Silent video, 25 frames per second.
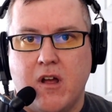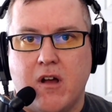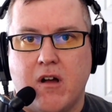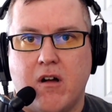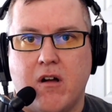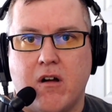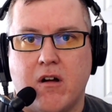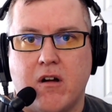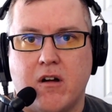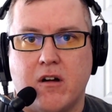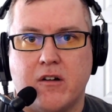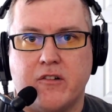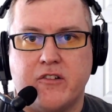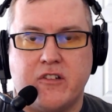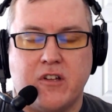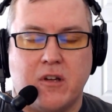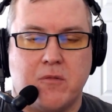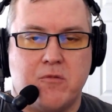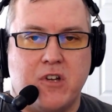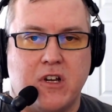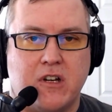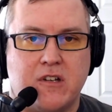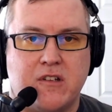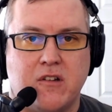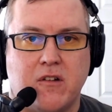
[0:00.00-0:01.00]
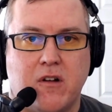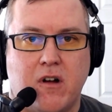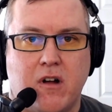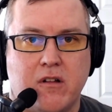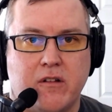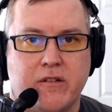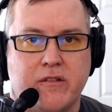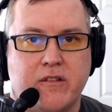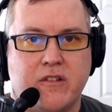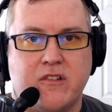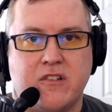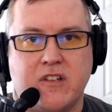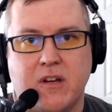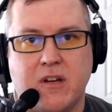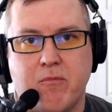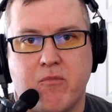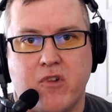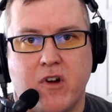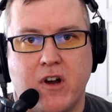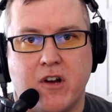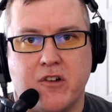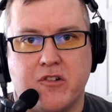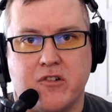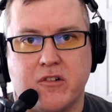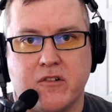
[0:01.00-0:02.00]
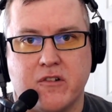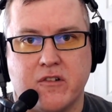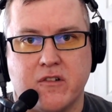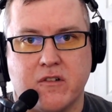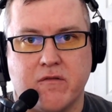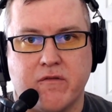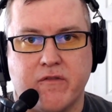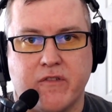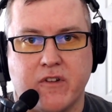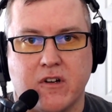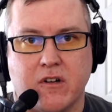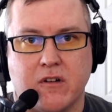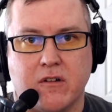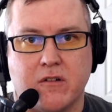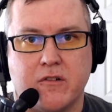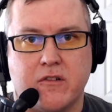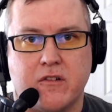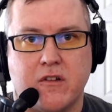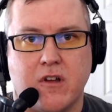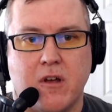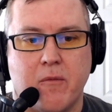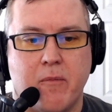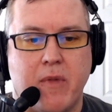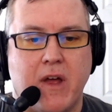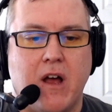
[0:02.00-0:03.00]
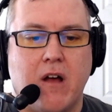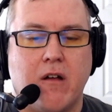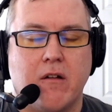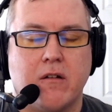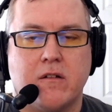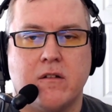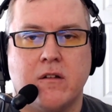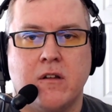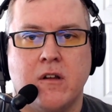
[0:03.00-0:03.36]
are subject to all of the same pressures and fears about